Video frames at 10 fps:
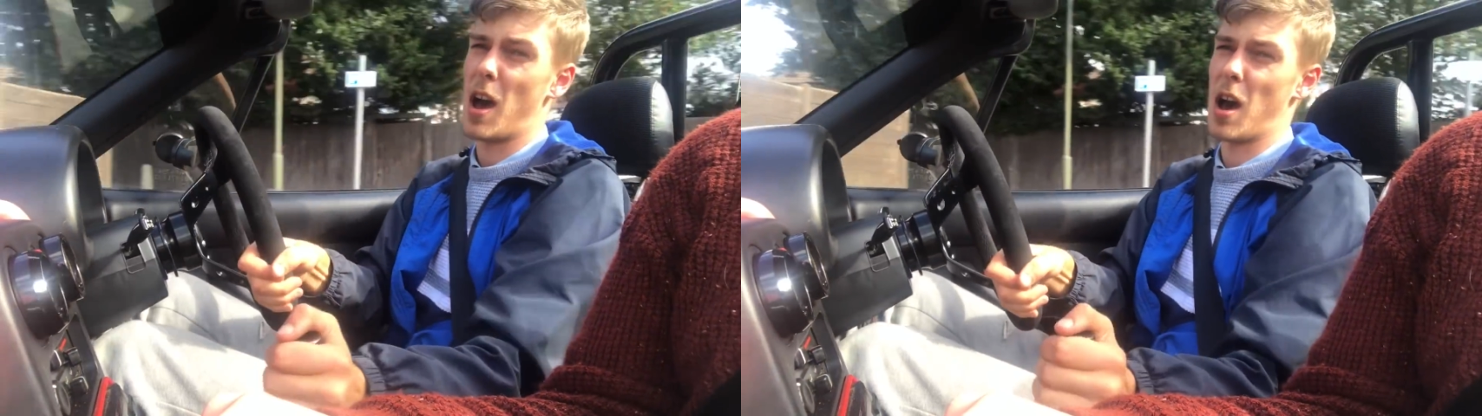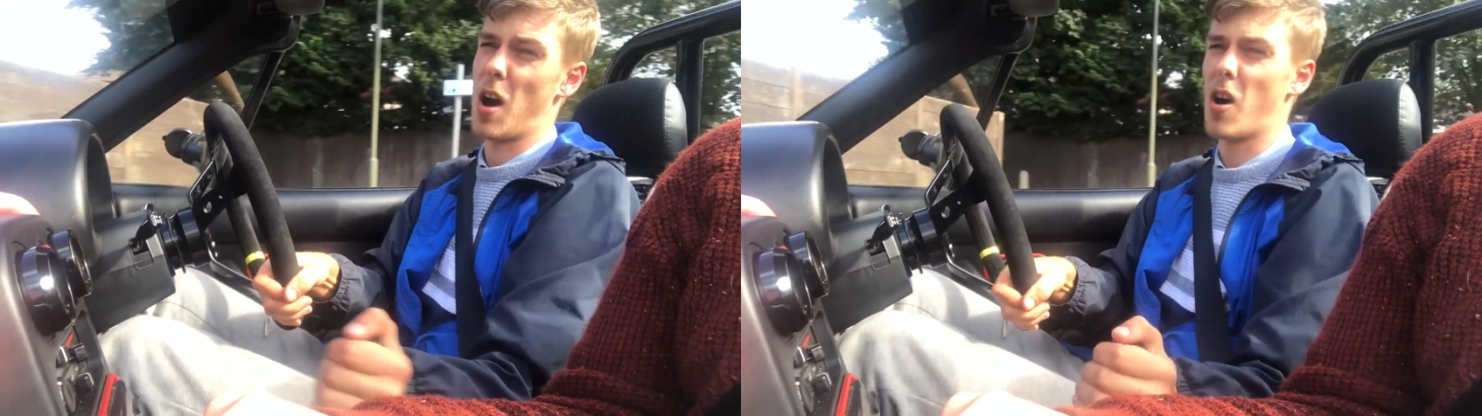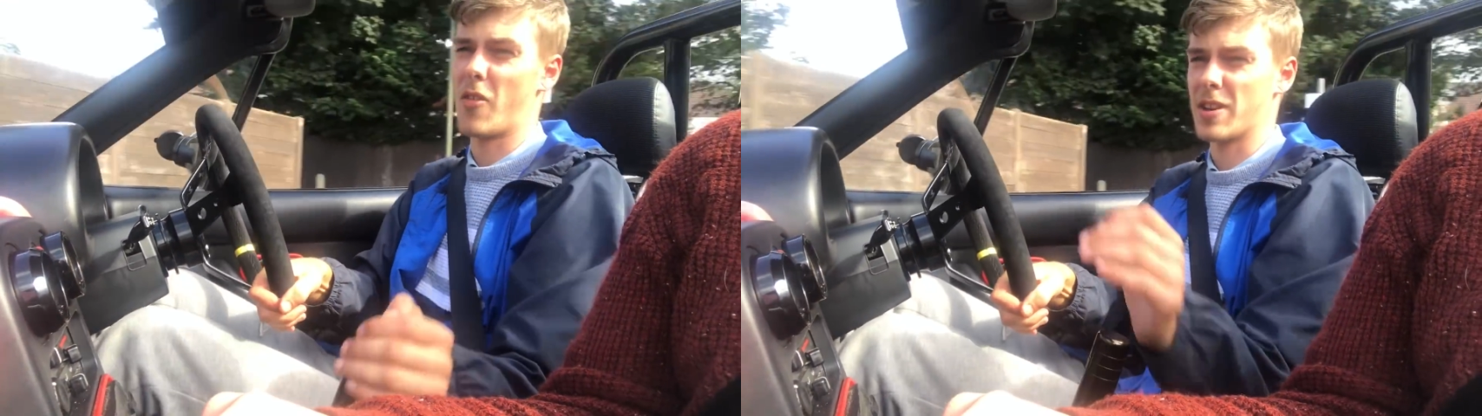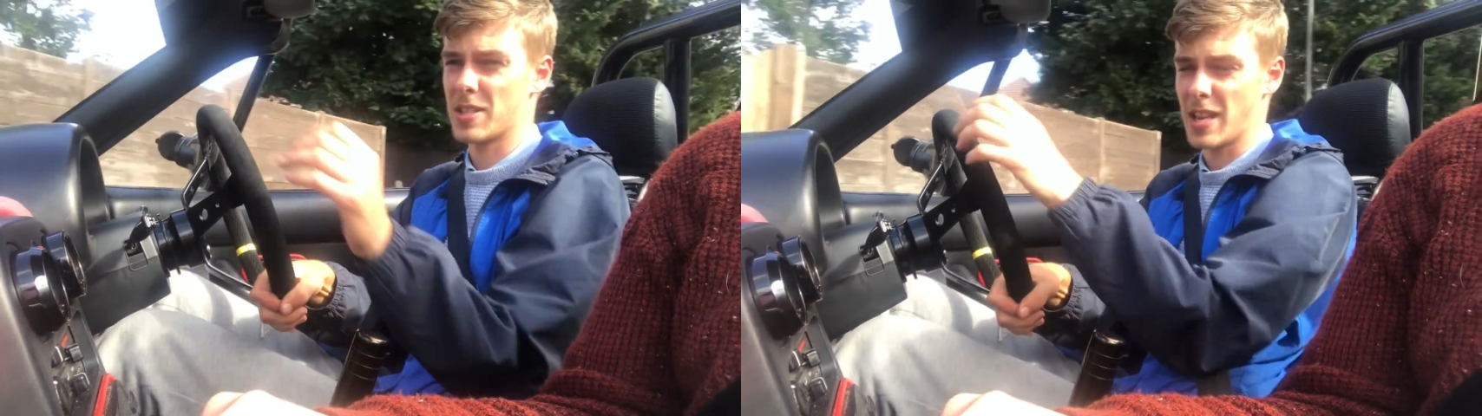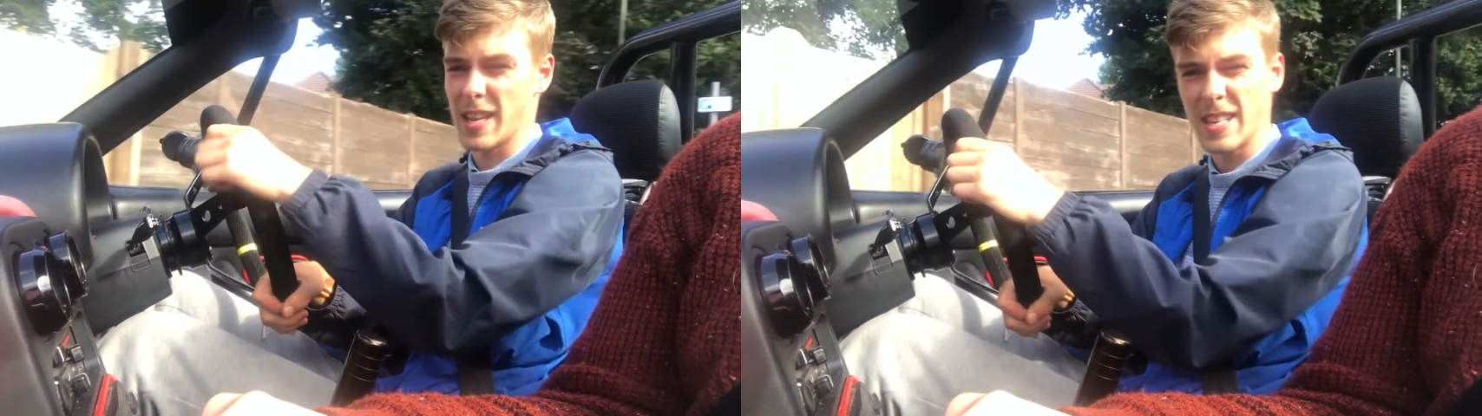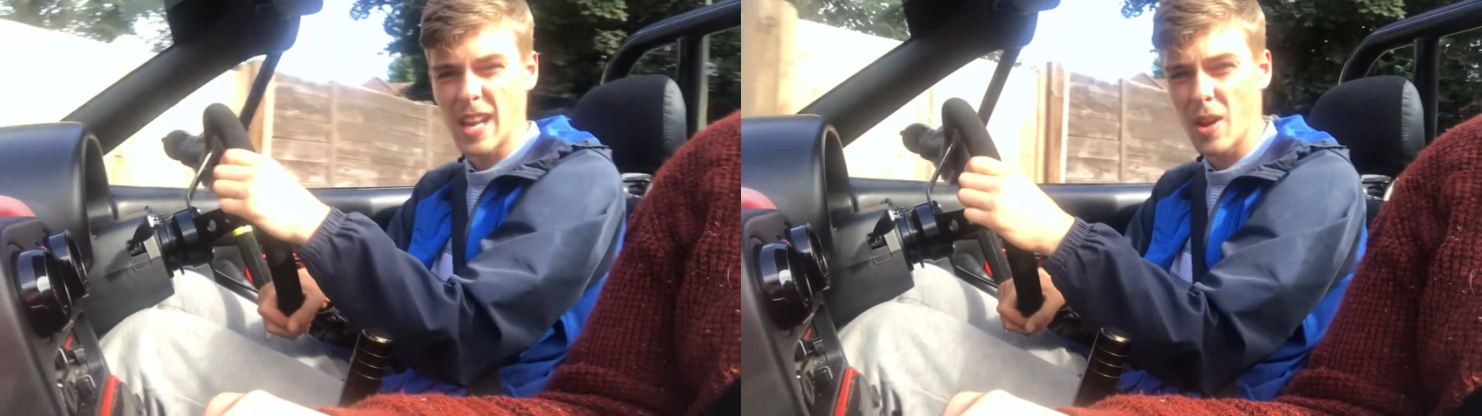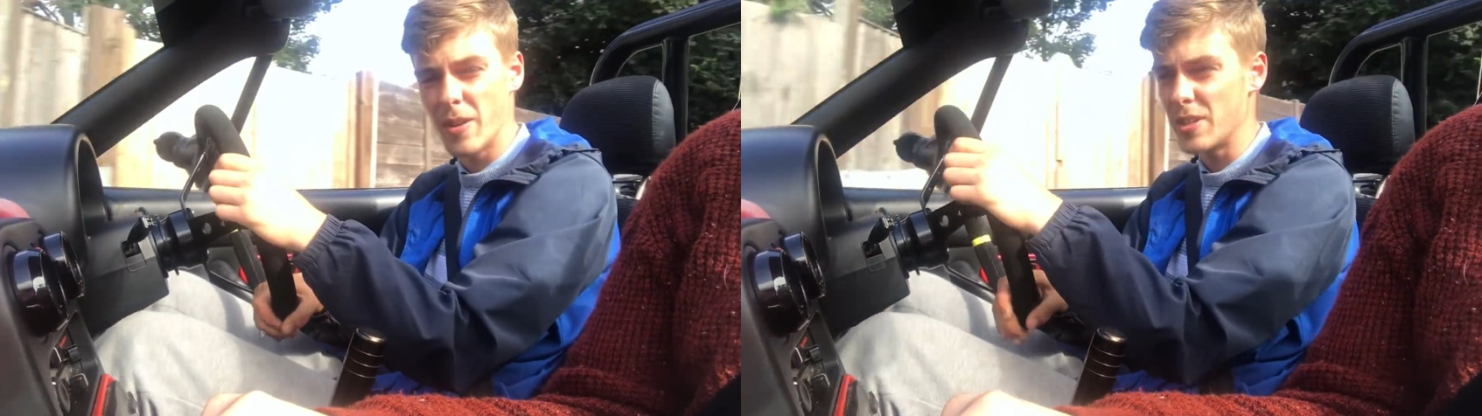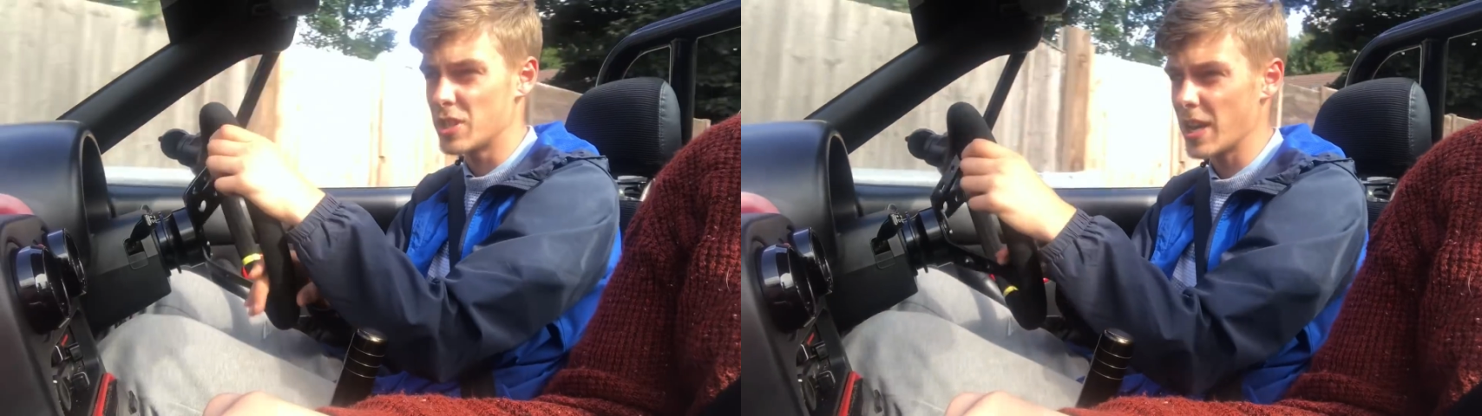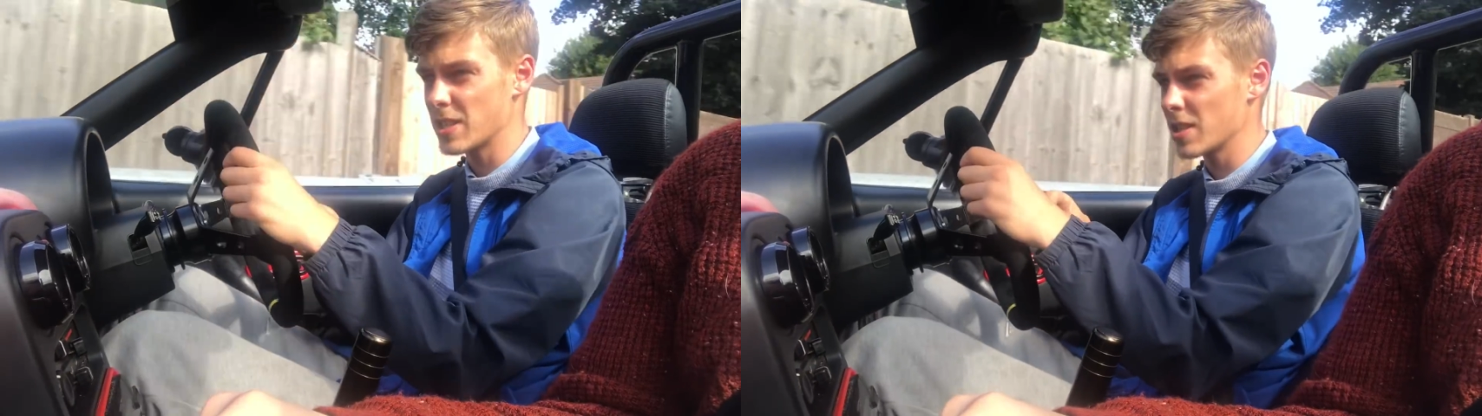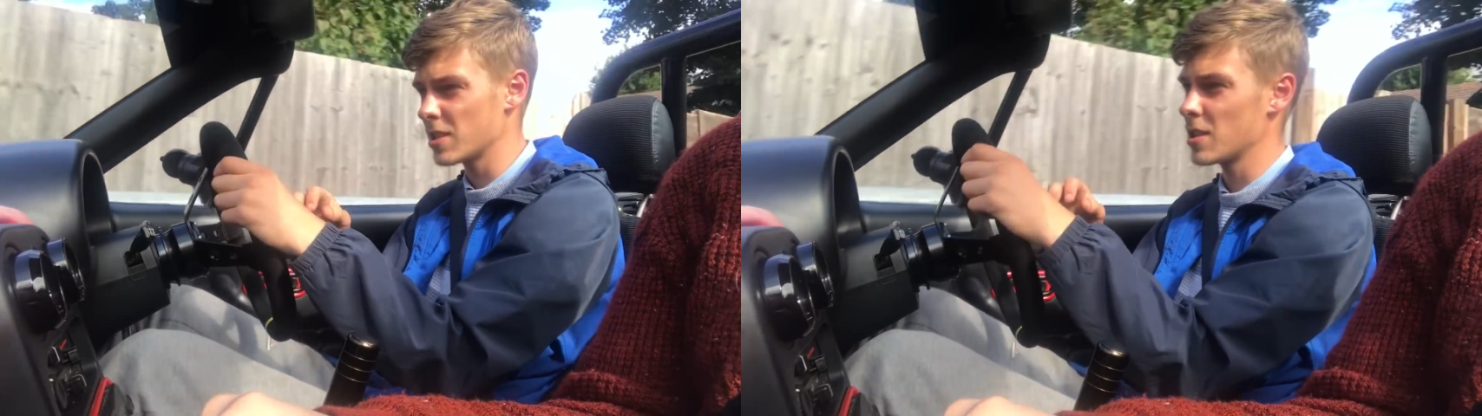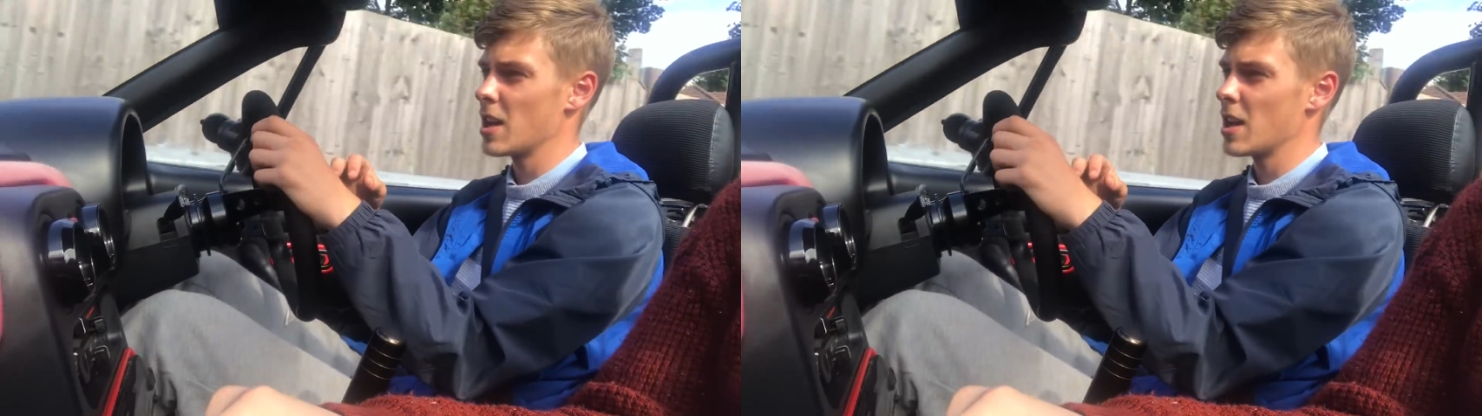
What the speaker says: RX8 yellow injectors